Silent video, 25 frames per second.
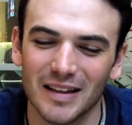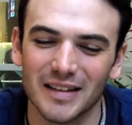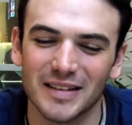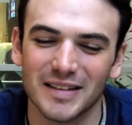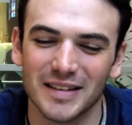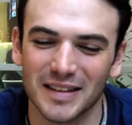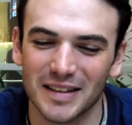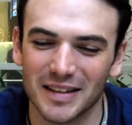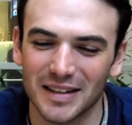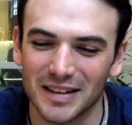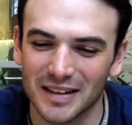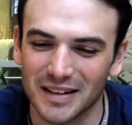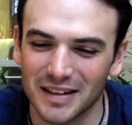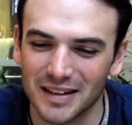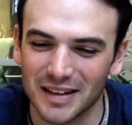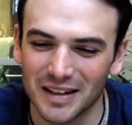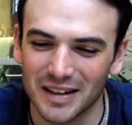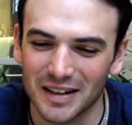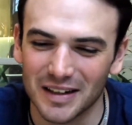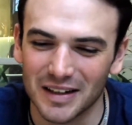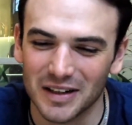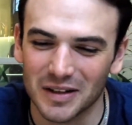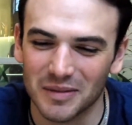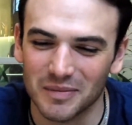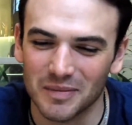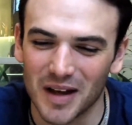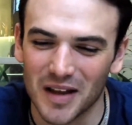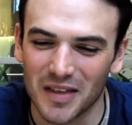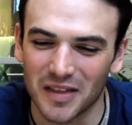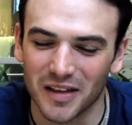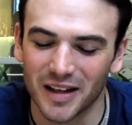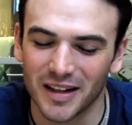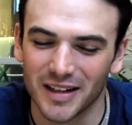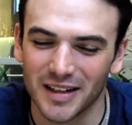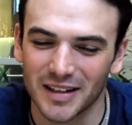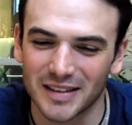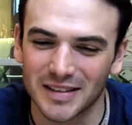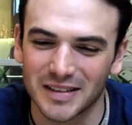into
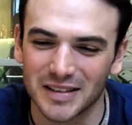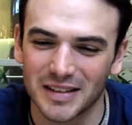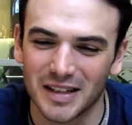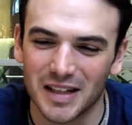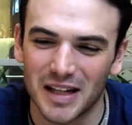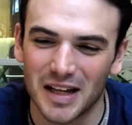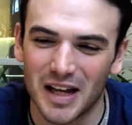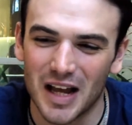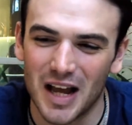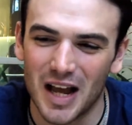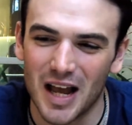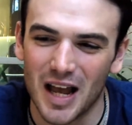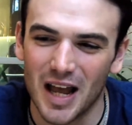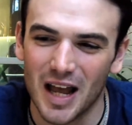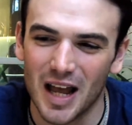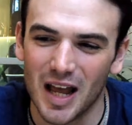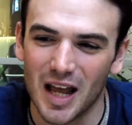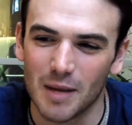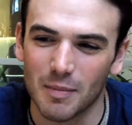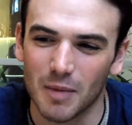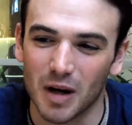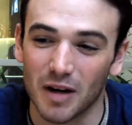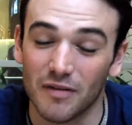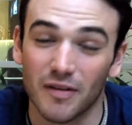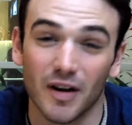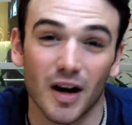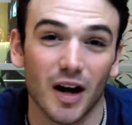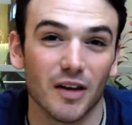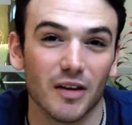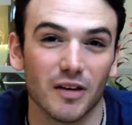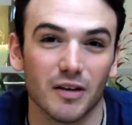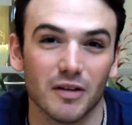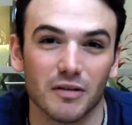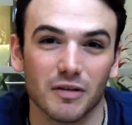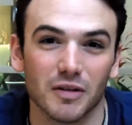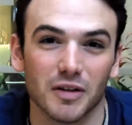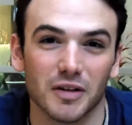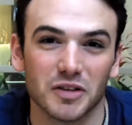athletics, and my
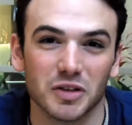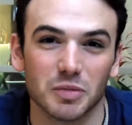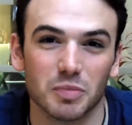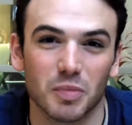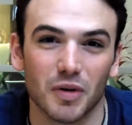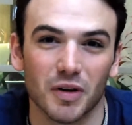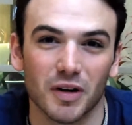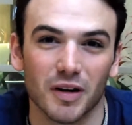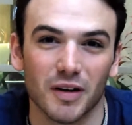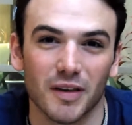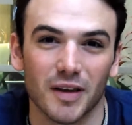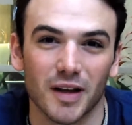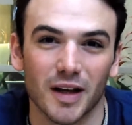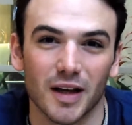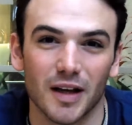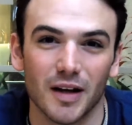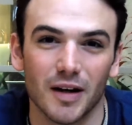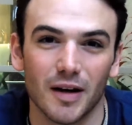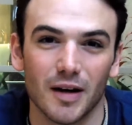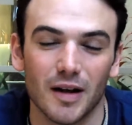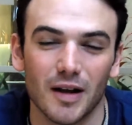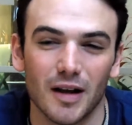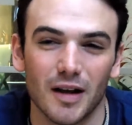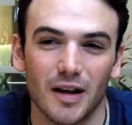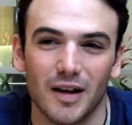father really supported that.